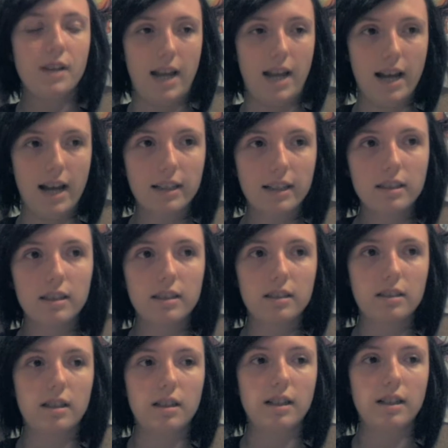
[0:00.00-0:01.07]

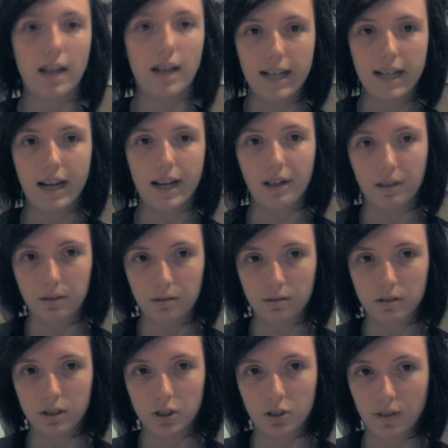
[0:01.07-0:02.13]
at a night
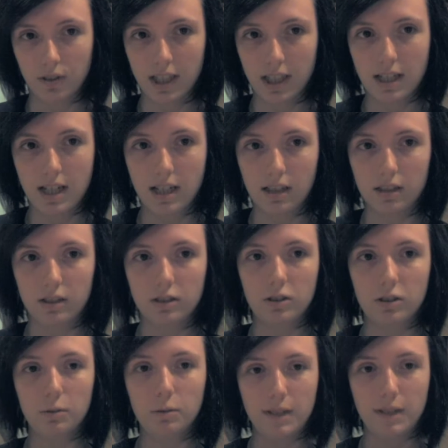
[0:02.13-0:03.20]
out drinking
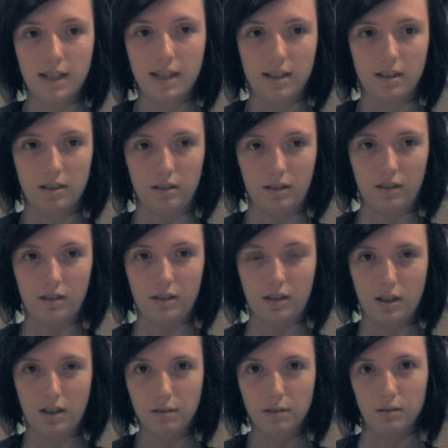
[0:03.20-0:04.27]
to be
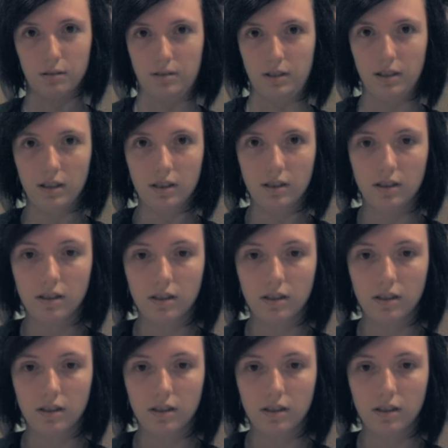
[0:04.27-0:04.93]
killed?